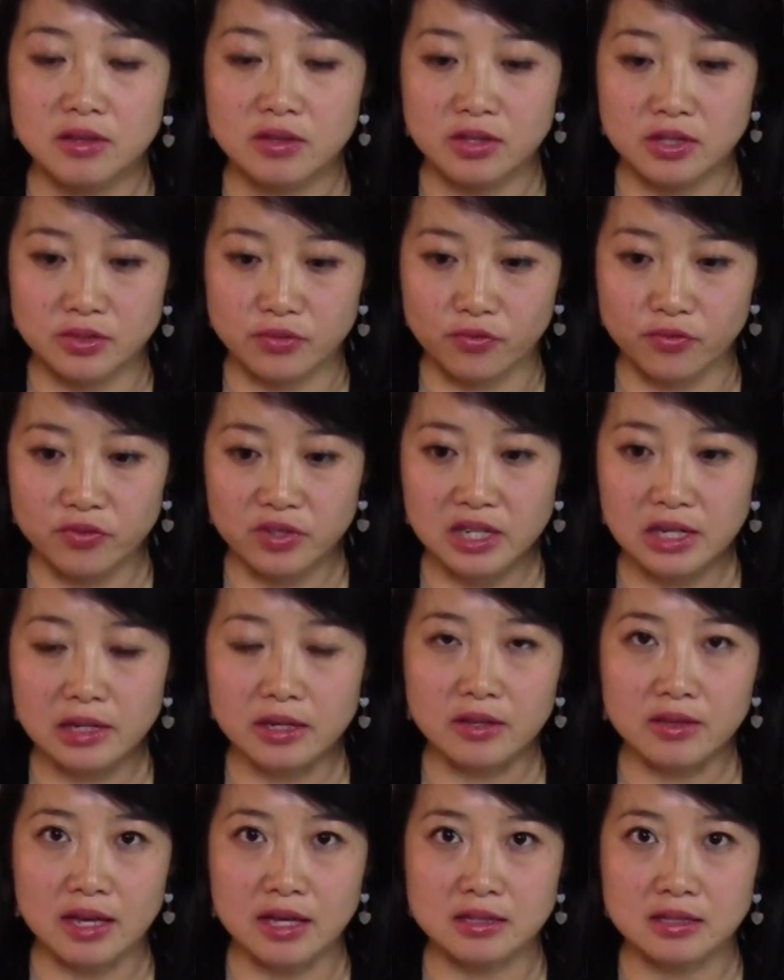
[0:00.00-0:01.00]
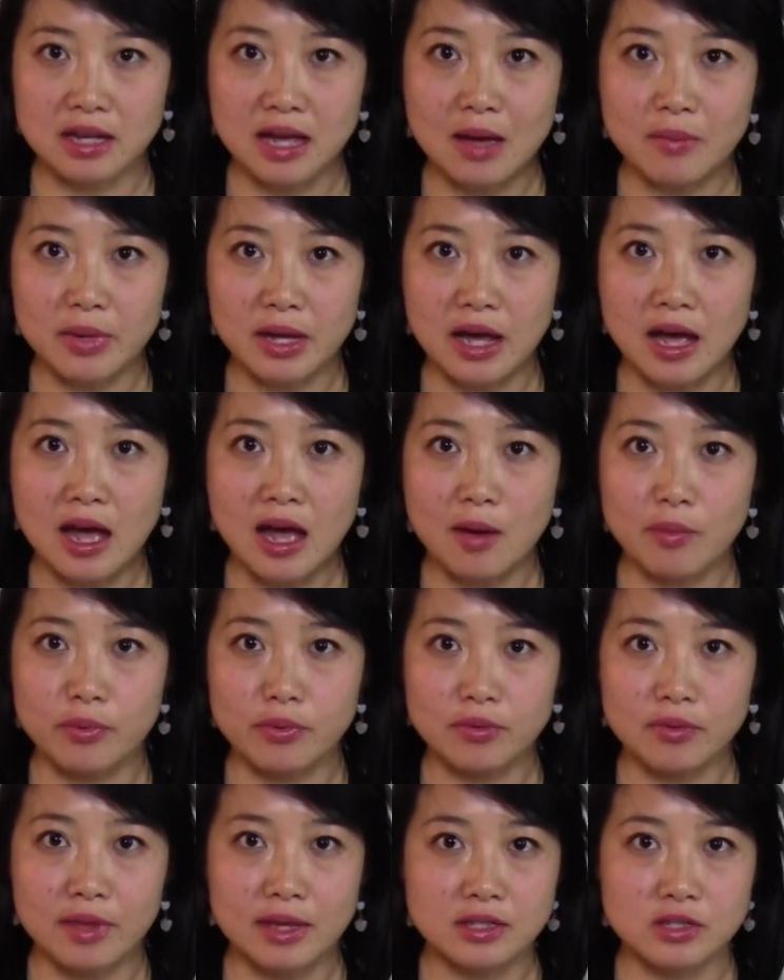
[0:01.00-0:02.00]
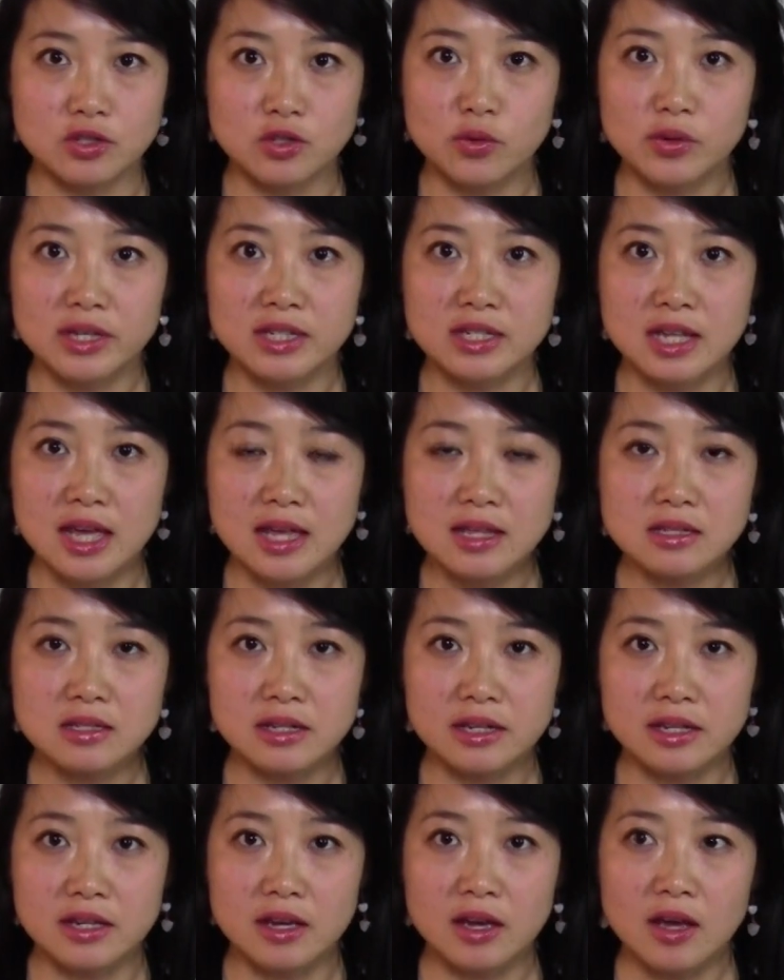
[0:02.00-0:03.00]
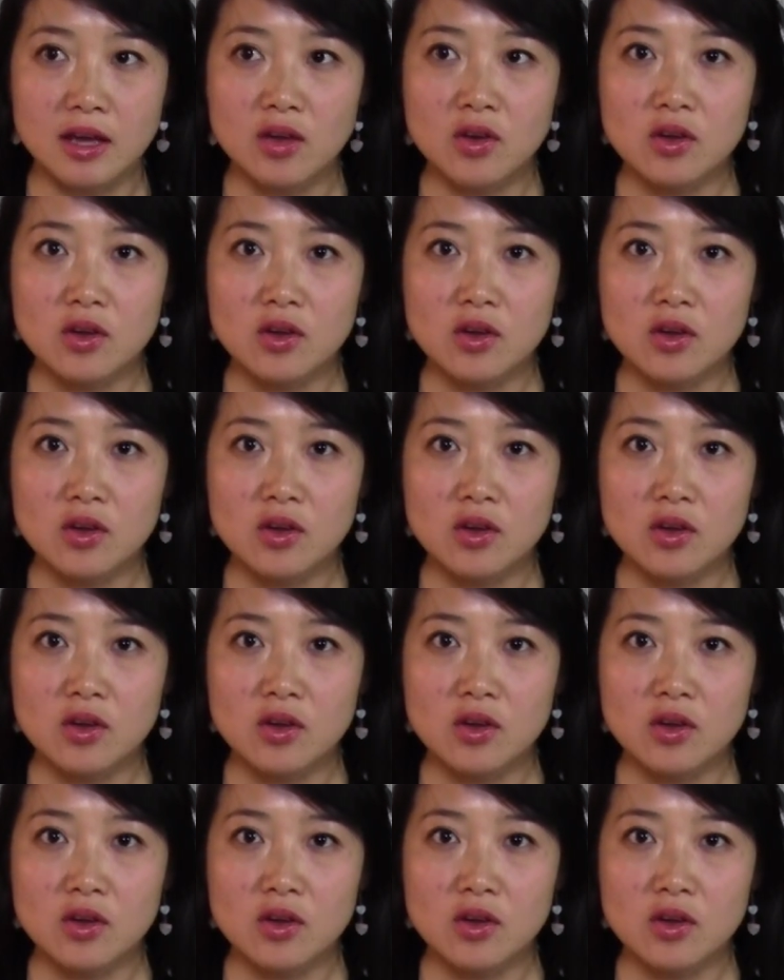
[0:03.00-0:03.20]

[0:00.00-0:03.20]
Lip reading: this feeling that's coming up that's so intensely,